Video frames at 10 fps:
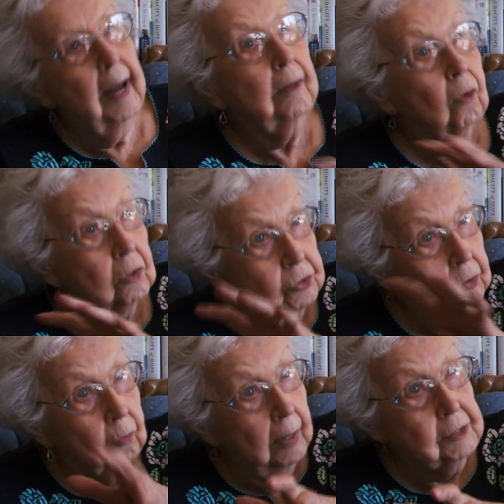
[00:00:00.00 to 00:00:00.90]
had
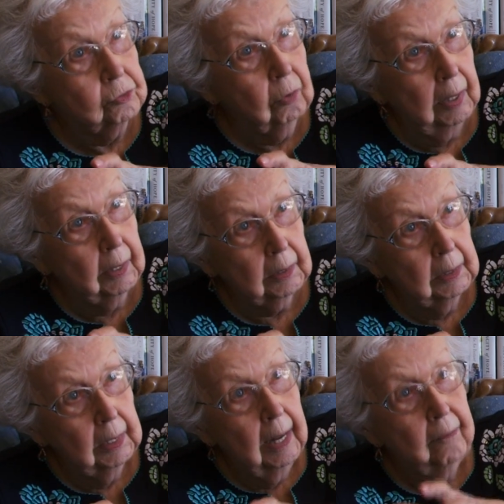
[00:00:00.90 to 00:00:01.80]
also a racetrack
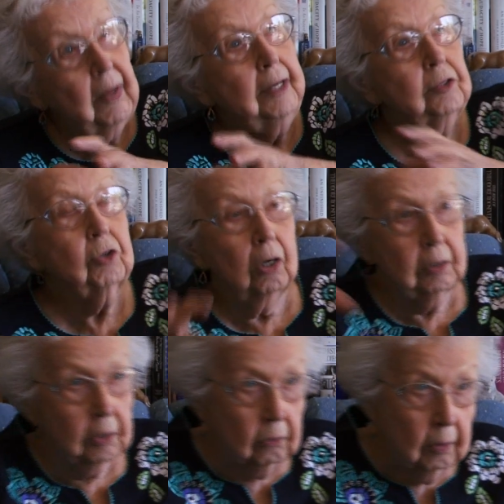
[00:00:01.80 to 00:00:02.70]
that he
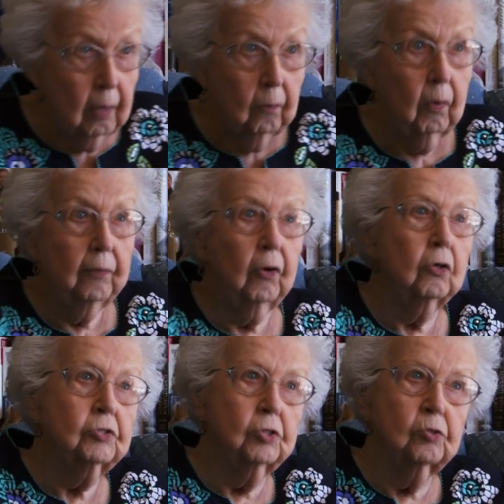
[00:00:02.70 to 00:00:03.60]
taught the where the
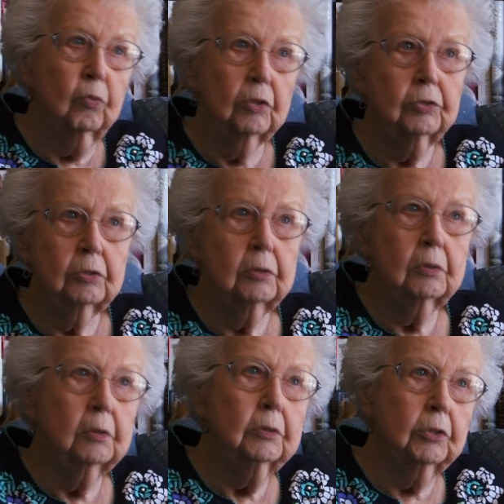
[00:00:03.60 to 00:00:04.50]
horses were
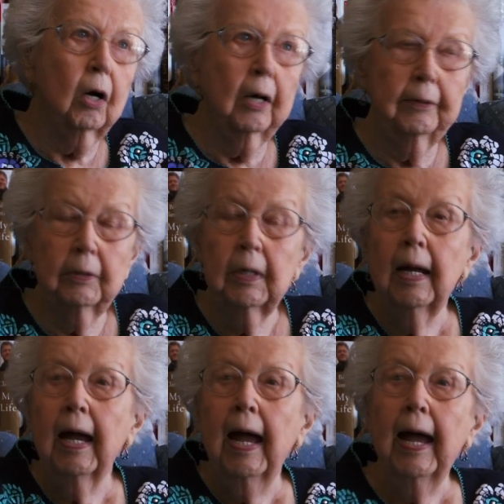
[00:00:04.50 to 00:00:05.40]
taught,
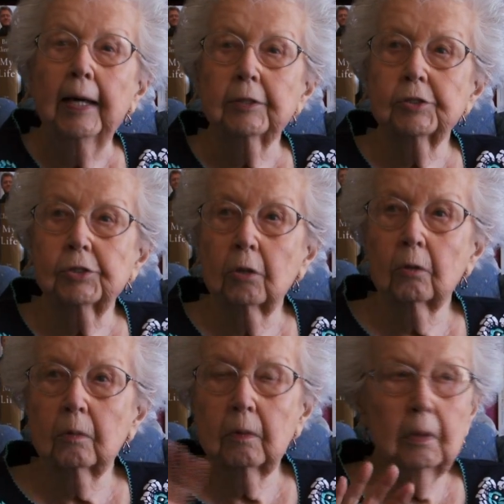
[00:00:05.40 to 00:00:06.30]
and
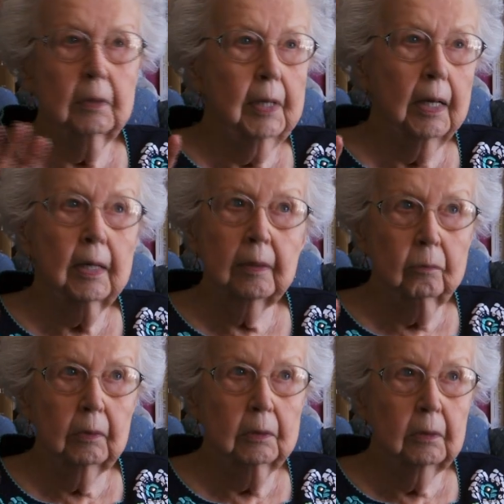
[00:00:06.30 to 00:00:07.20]
so
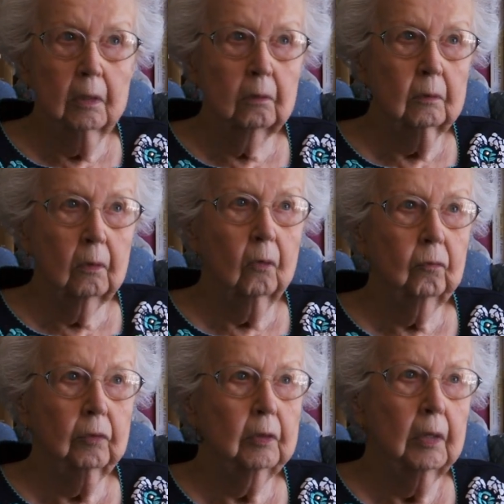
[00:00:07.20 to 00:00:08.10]
Dad would go
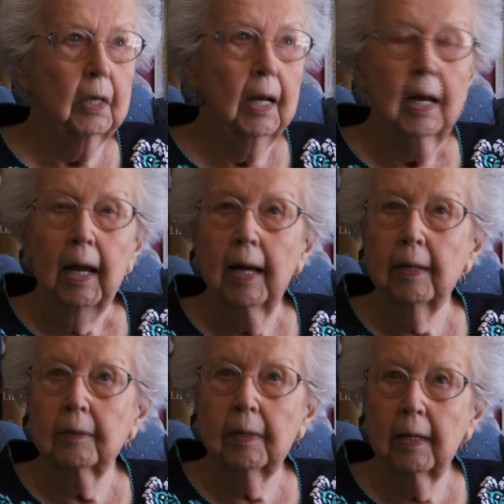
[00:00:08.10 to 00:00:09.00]
over
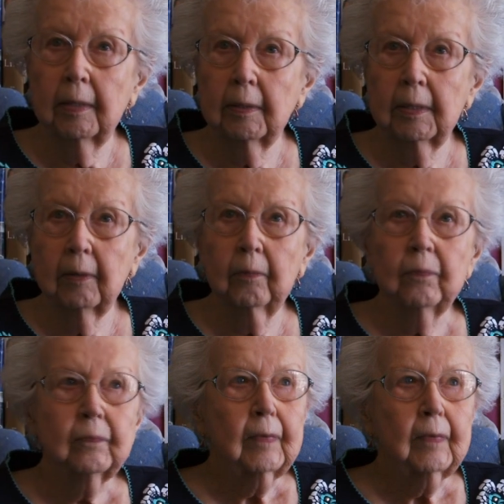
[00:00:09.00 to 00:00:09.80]
and and um,